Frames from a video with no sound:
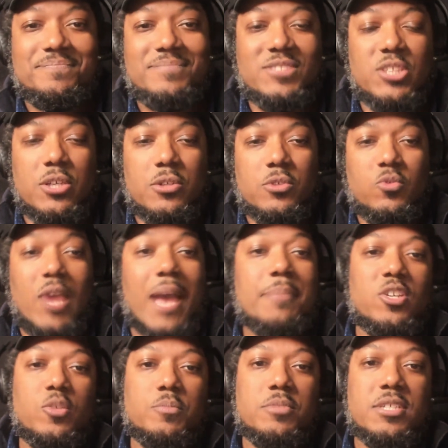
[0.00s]
So grab a
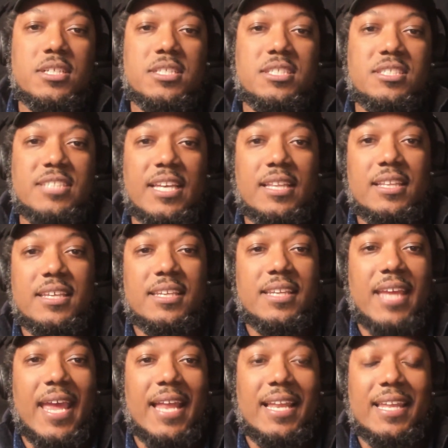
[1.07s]
notebook, settle in,
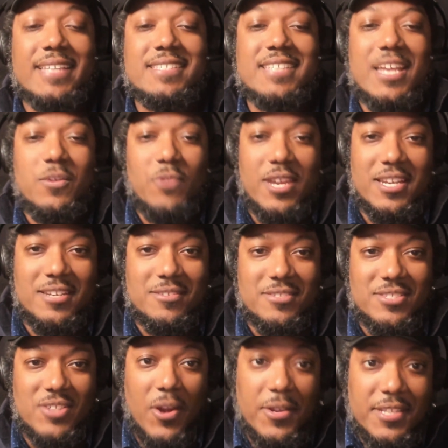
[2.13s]
and let's get ready to
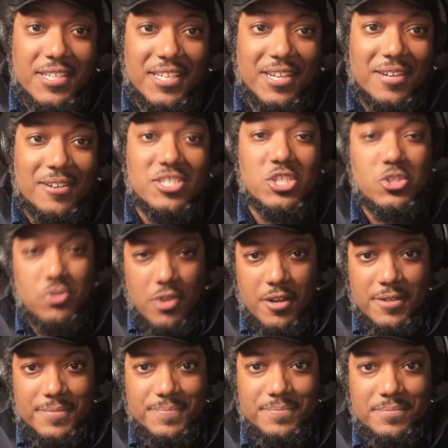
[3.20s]
start the year
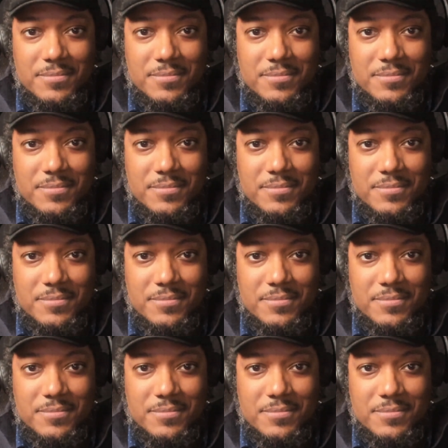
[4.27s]
strong.